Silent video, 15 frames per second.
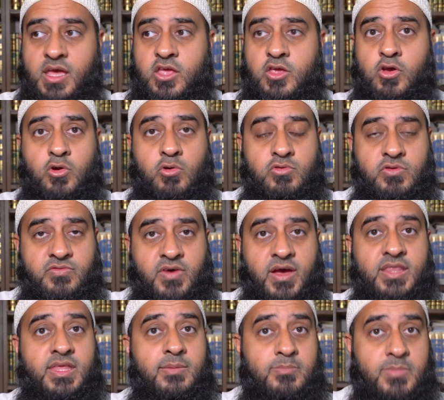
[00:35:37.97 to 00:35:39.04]
you're going to
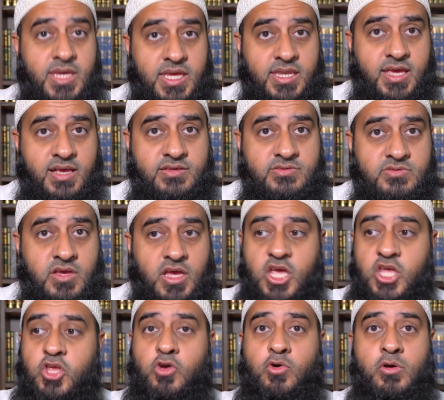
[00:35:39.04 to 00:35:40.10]
find their meanings,
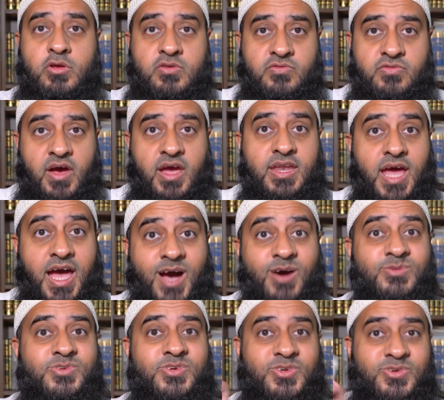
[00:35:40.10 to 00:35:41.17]
you're going to find
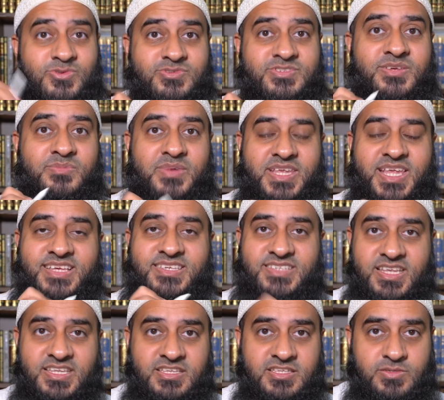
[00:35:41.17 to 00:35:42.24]
how to use them in a
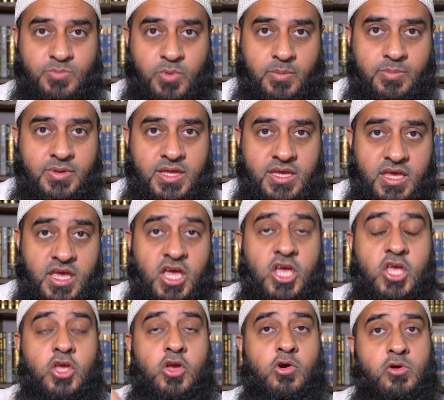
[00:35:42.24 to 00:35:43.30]
sentence properly,
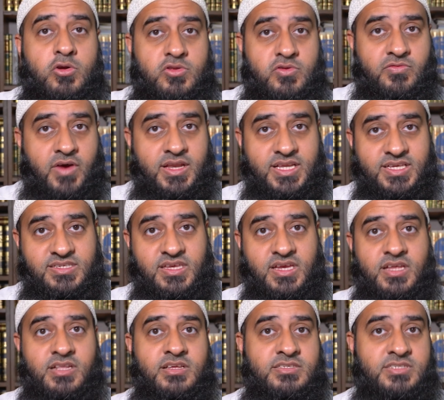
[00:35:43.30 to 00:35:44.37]
you're going to find the
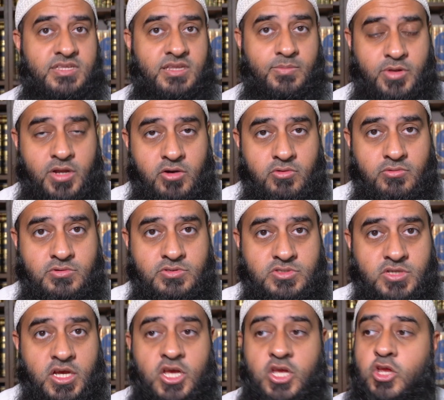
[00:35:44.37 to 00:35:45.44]
singulars and the
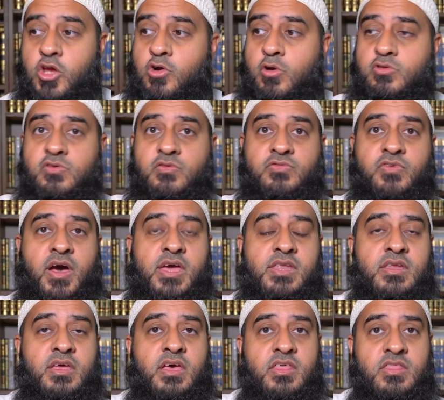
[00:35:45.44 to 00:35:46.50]
plurals, you're going to
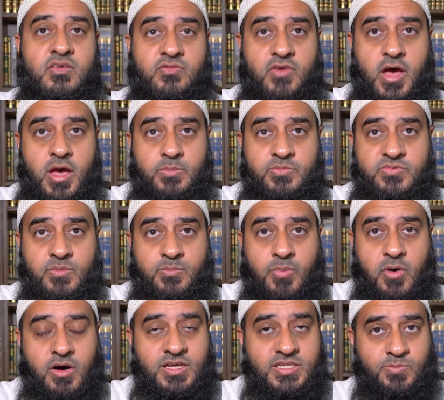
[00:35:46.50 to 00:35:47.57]
find the verbs
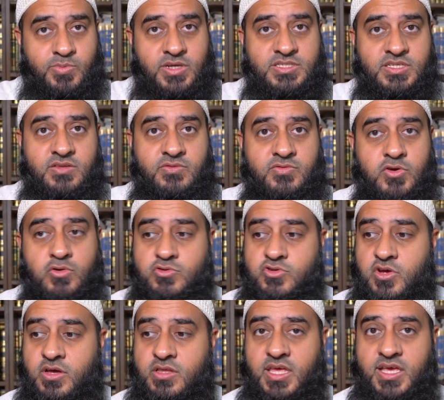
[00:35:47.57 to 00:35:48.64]
past, present,
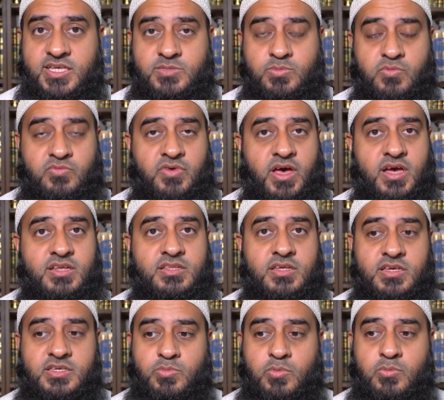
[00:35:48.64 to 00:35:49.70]
future, the ism fa'il, the
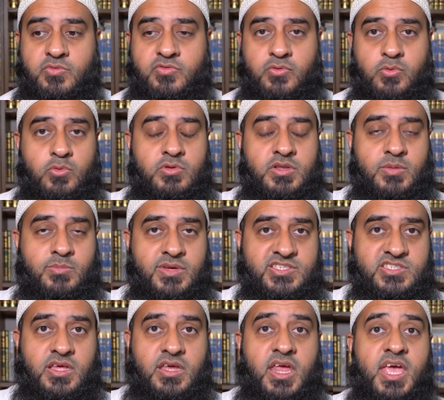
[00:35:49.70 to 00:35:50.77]
ism maf'ul, the
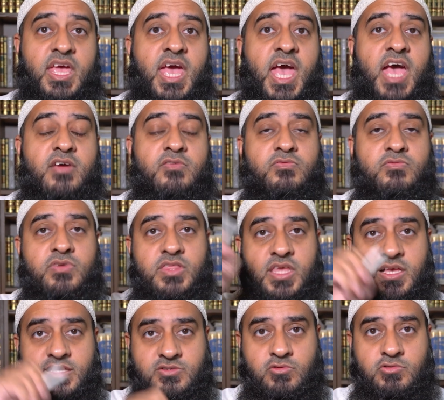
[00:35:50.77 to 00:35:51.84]
masdar.
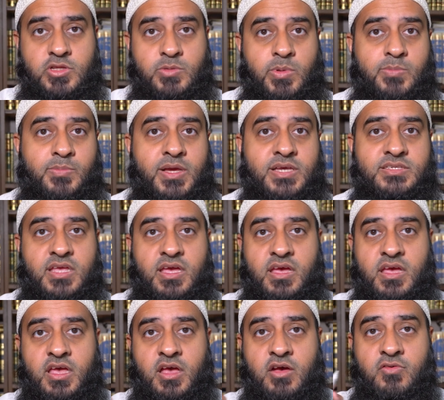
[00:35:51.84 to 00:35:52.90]
Everything is going to be placed
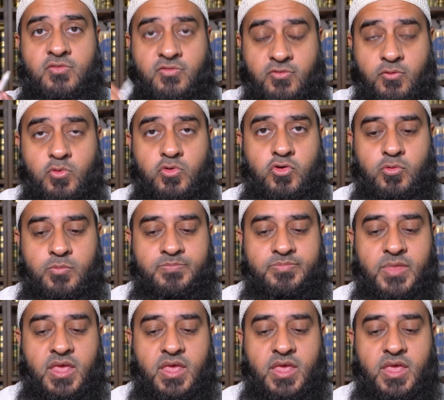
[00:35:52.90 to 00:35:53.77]
there for you.